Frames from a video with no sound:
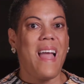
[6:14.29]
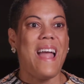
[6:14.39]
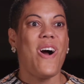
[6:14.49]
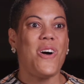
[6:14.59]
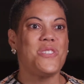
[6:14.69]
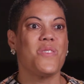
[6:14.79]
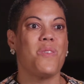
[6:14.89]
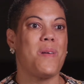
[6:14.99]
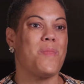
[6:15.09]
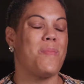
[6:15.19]
I also
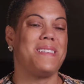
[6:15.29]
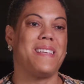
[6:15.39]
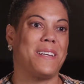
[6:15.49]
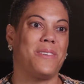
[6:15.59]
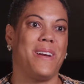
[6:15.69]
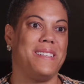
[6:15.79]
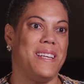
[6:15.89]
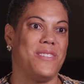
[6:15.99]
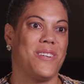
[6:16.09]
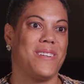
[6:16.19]
remember my second grade
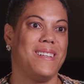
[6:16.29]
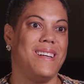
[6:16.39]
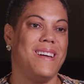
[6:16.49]
teacher.